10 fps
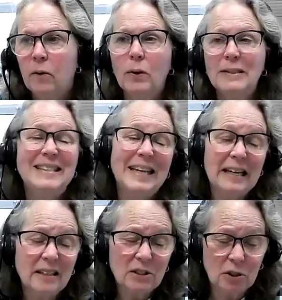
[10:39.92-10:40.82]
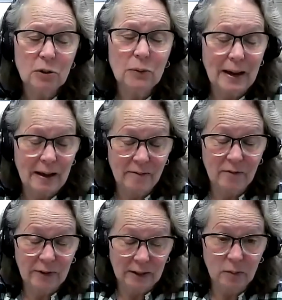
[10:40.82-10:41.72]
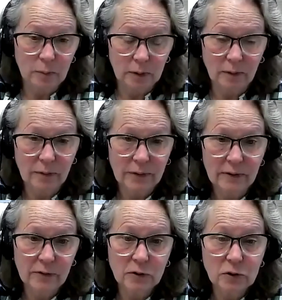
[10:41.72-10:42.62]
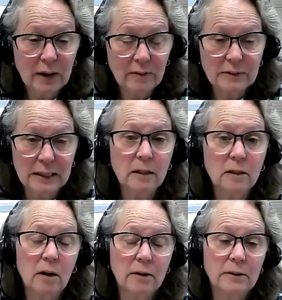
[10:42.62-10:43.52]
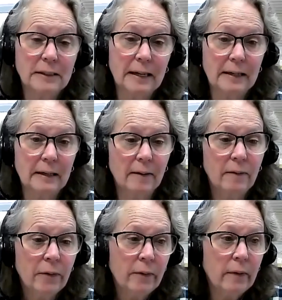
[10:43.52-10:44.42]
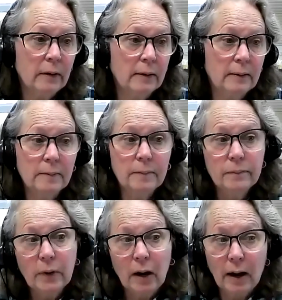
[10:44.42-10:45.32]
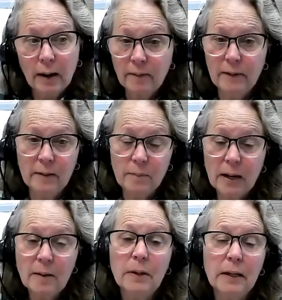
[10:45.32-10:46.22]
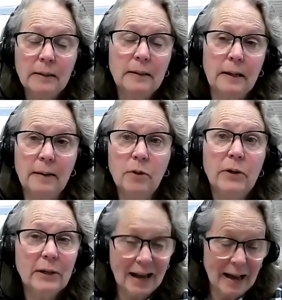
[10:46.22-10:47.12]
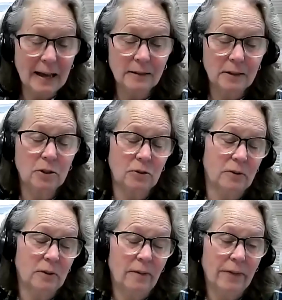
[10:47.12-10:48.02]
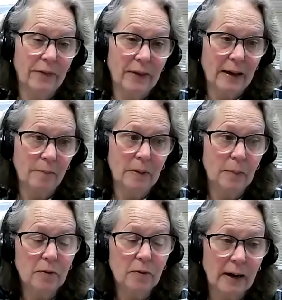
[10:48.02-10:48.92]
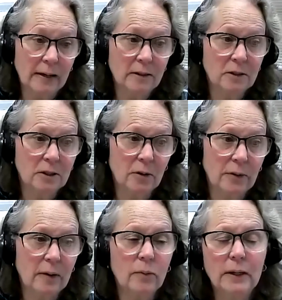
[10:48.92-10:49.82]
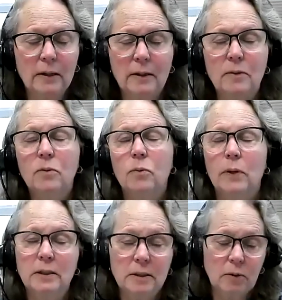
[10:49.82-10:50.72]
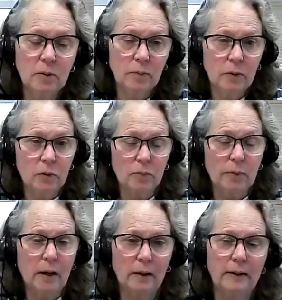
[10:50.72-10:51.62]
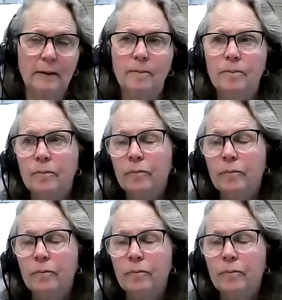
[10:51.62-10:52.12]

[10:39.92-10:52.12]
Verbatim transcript: What data do you have available? If you do have data logger data, um, I, in my mind, I'm going to ask that that be provided so that we can run some computer modeling.